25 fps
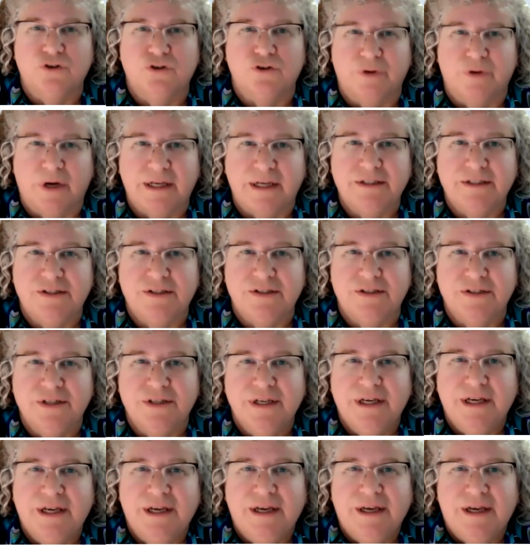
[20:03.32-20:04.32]
trust
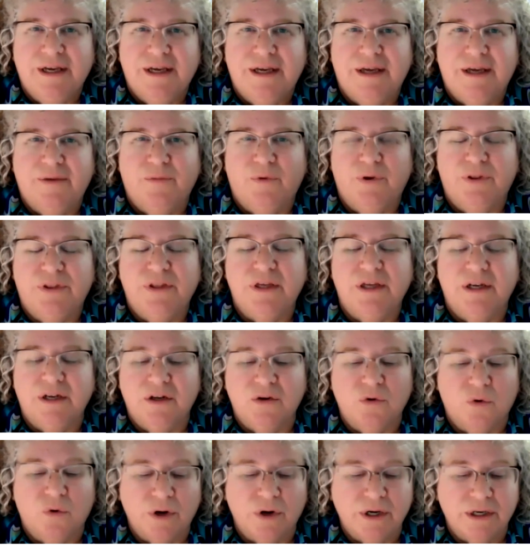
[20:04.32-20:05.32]
within
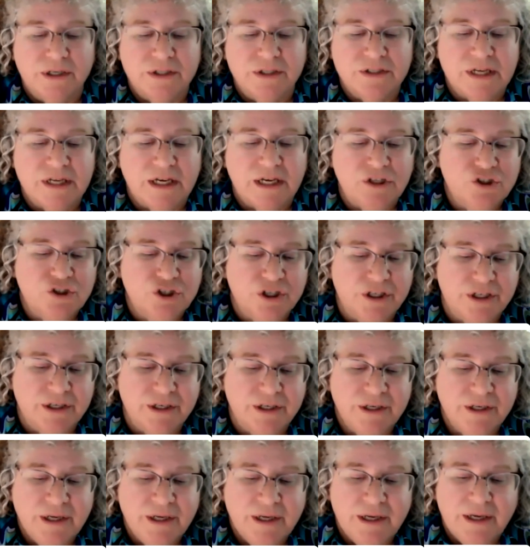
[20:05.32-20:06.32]
an
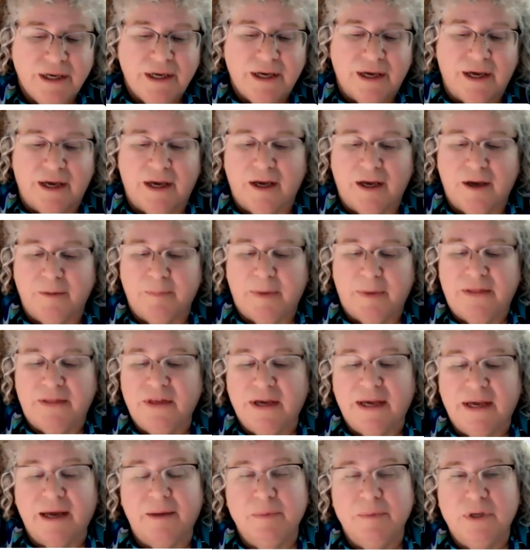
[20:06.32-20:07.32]
organization. I
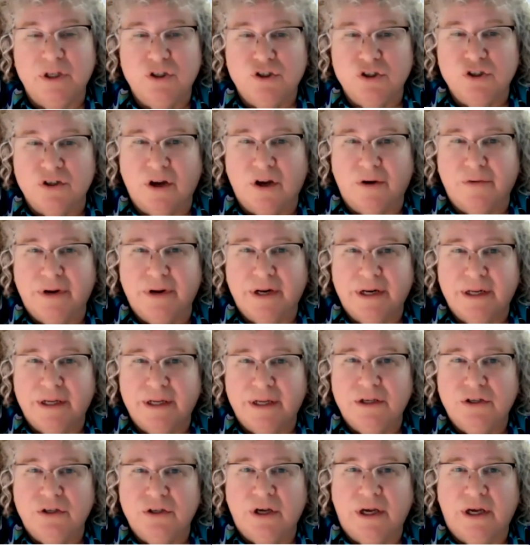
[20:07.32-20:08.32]
think I mentioned
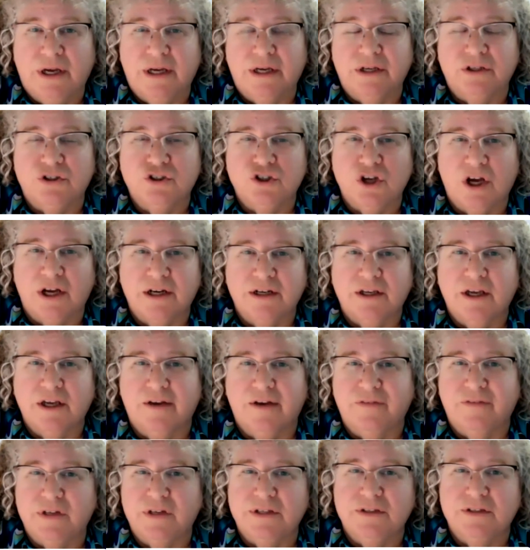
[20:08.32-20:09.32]
already Sean
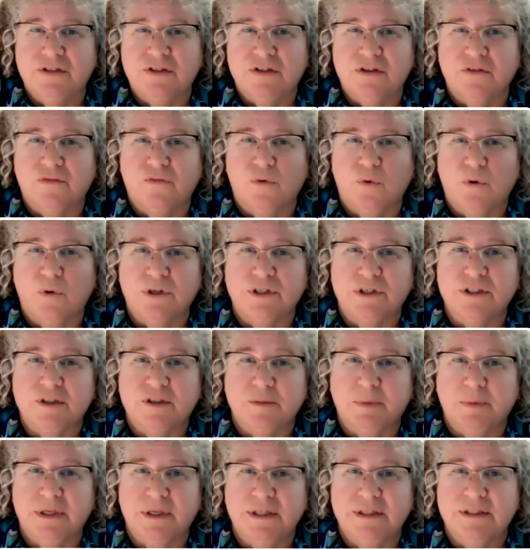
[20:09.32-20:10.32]
Covey's The Four
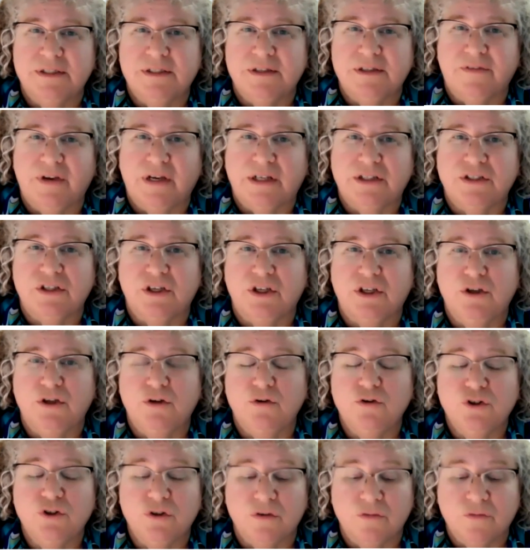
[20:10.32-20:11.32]
Disciplines of
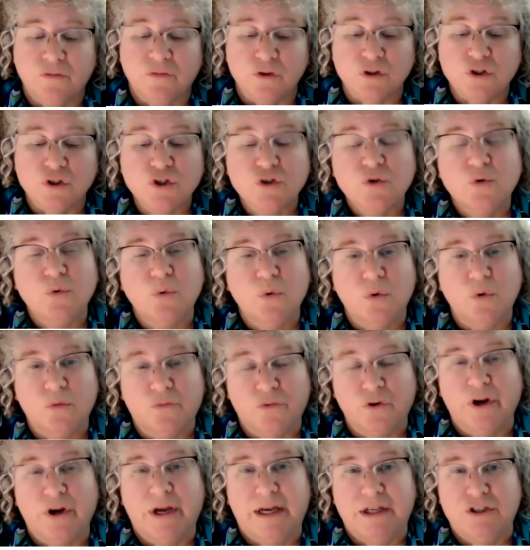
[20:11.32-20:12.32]
Execution
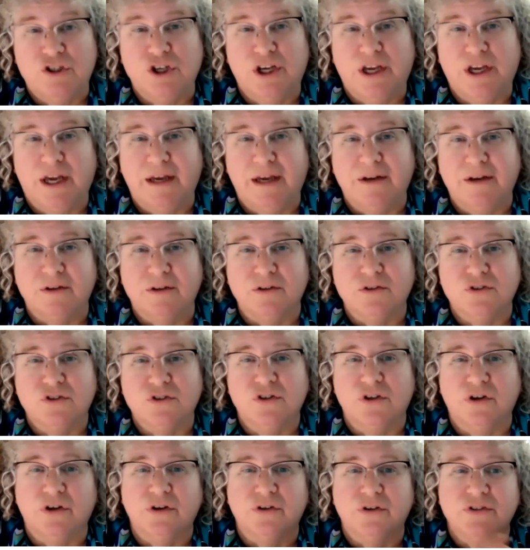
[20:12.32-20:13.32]
for educators.
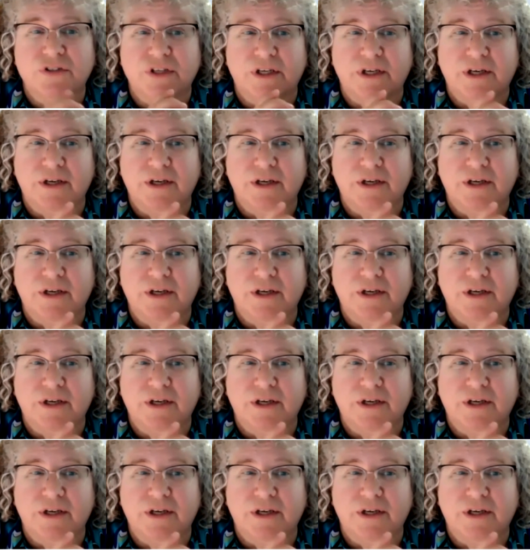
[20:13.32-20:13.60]
There's